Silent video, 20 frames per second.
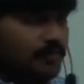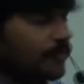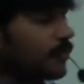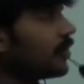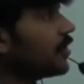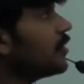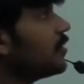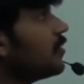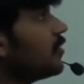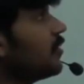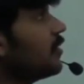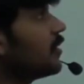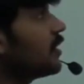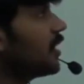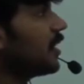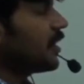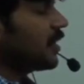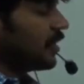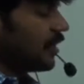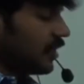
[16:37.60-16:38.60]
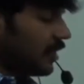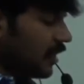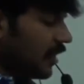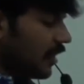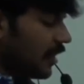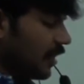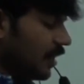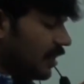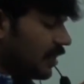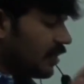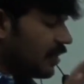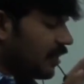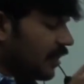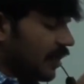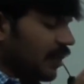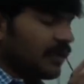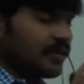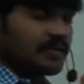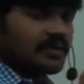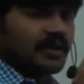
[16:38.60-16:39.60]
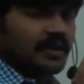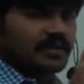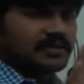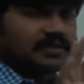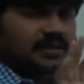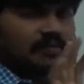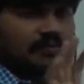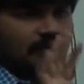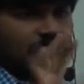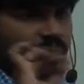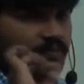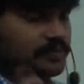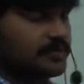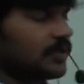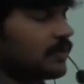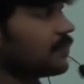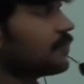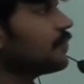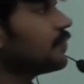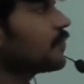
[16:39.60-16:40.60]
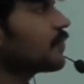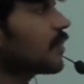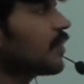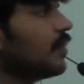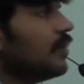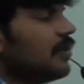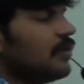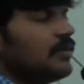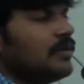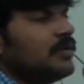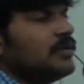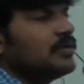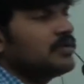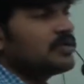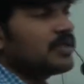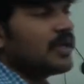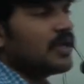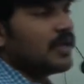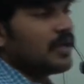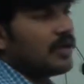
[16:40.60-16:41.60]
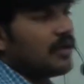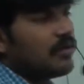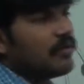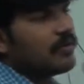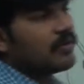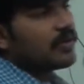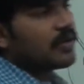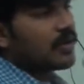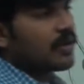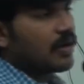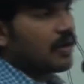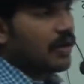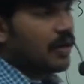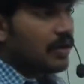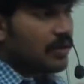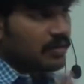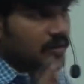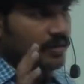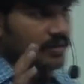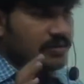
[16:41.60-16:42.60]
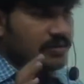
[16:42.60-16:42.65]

point. Take another example. Observe. Sir, I have car